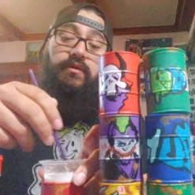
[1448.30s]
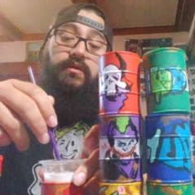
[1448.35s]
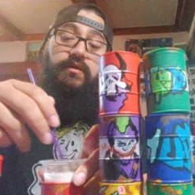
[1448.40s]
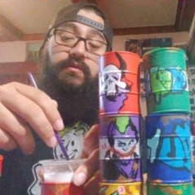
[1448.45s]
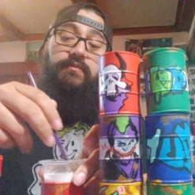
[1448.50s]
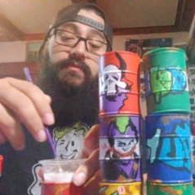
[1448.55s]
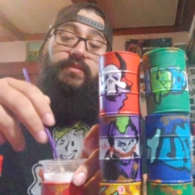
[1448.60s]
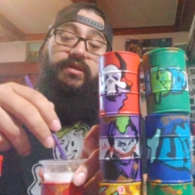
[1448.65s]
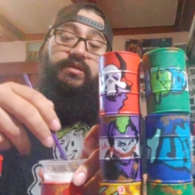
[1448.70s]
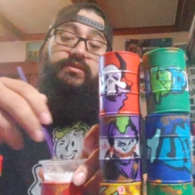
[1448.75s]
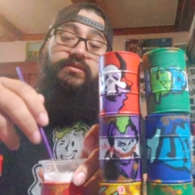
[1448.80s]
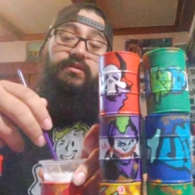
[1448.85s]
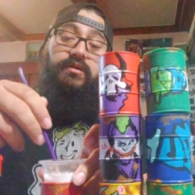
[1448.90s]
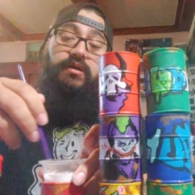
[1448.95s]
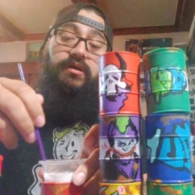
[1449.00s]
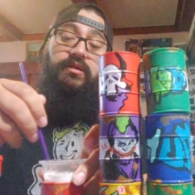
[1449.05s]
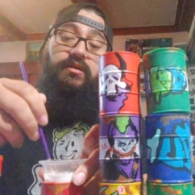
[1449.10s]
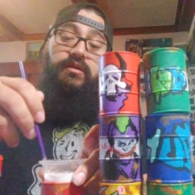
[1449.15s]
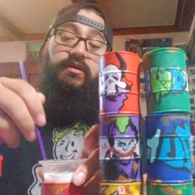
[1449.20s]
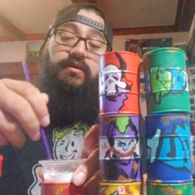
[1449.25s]
Mix it
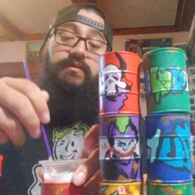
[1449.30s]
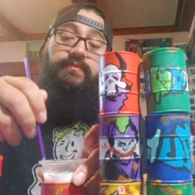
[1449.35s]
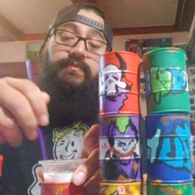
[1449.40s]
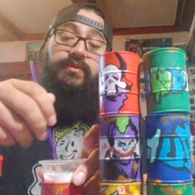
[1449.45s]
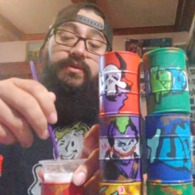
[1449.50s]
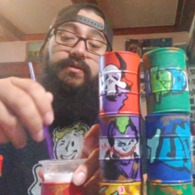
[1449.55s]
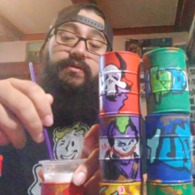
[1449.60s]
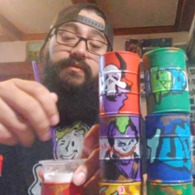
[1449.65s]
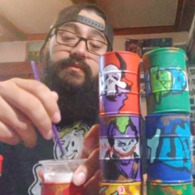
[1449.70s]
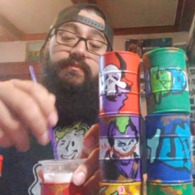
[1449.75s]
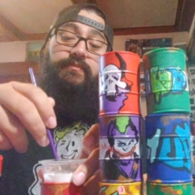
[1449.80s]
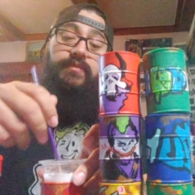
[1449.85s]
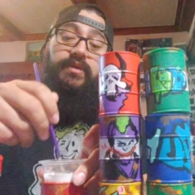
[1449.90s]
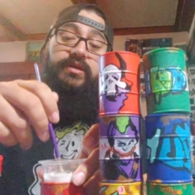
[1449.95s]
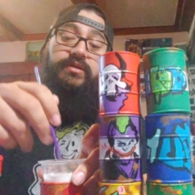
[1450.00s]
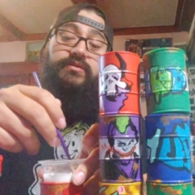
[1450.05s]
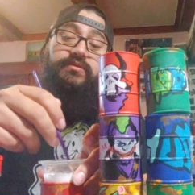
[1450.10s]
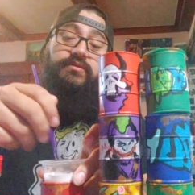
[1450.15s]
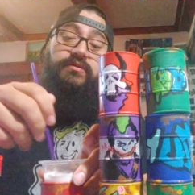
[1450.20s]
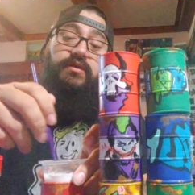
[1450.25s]
all up.
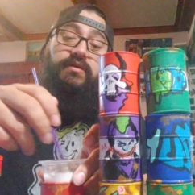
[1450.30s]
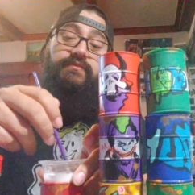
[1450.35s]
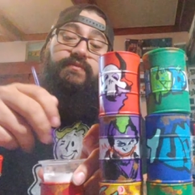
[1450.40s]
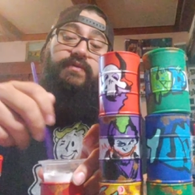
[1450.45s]
Make sure I've